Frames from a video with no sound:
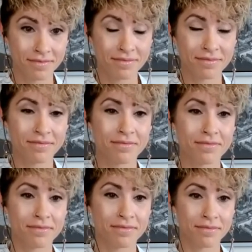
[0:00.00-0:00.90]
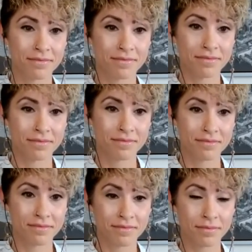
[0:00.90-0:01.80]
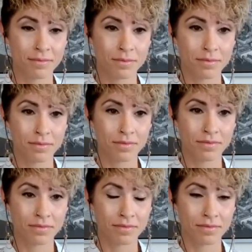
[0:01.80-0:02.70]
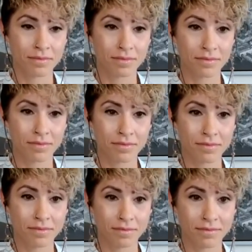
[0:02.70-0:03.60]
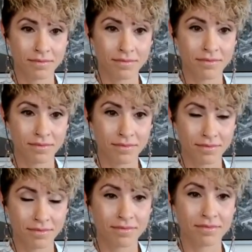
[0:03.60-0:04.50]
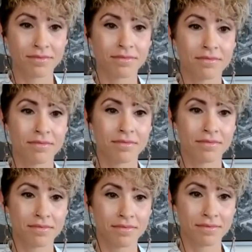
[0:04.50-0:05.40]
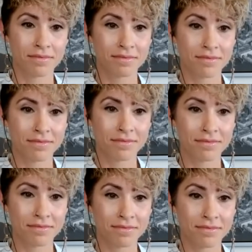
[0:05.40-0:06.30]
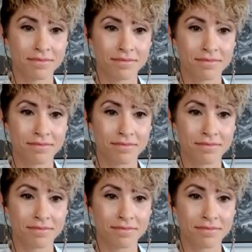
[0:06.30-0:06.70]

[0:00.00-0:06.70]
No words are spoken by the person on screen.